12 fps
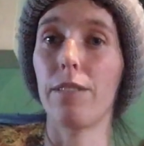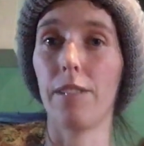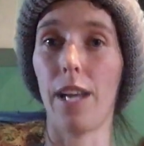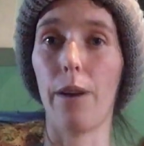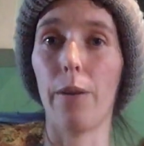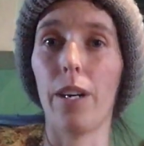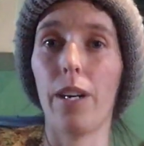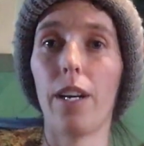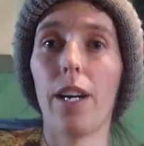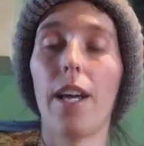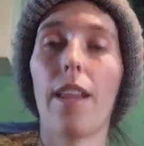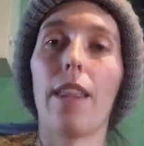flower,
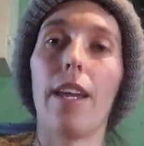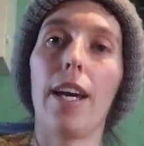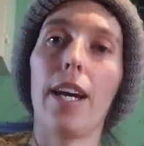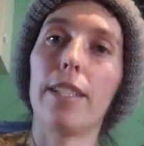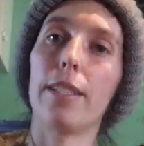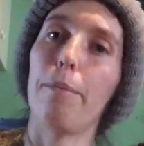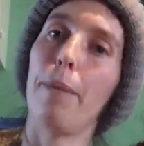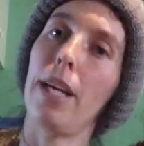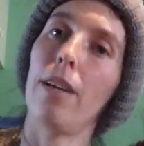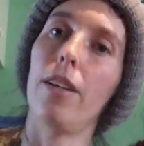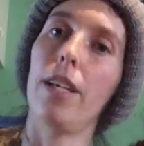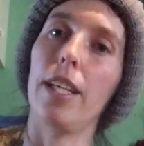then it has the
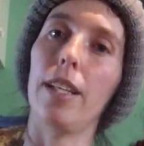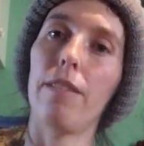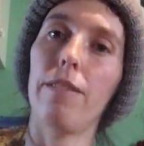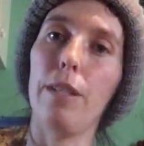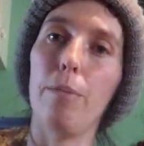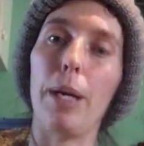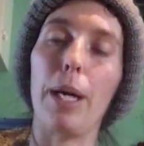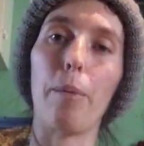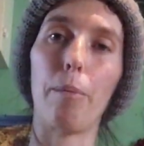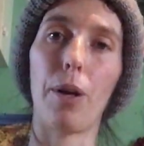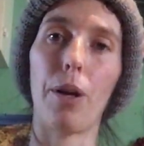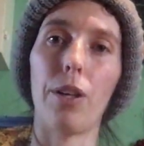male and the female
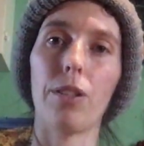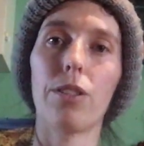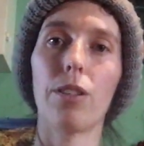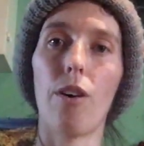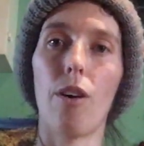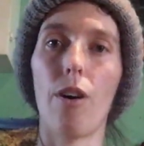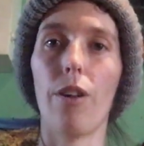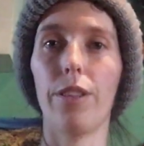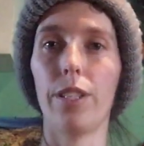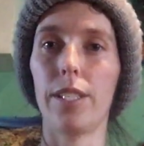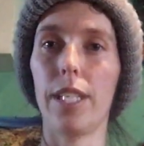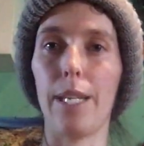parts on
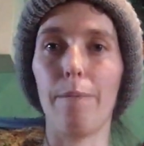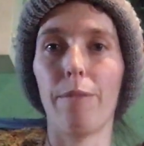the same